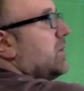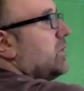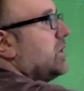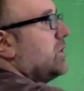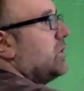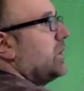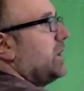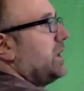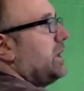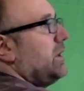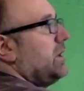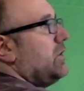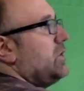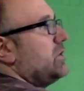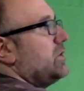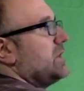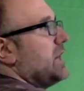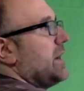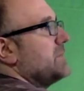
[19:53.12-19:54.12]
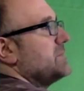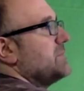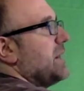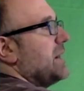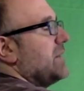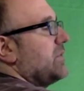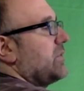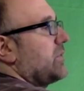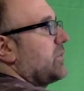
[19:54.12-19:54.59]
to go to here? You times by
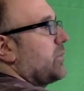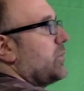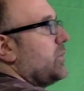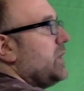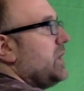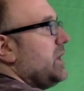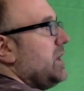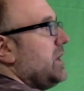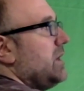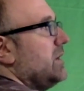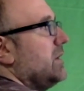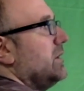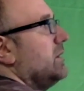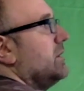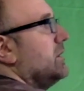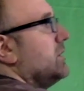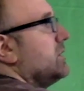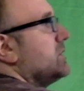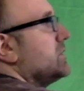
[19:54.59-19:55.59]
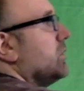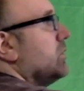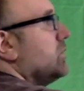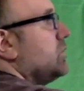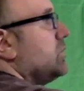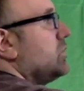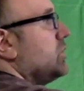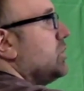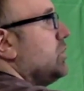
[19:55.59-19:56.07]
3. So
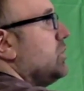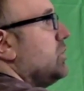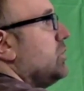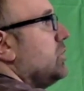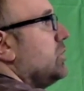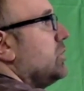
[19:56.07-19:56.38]
2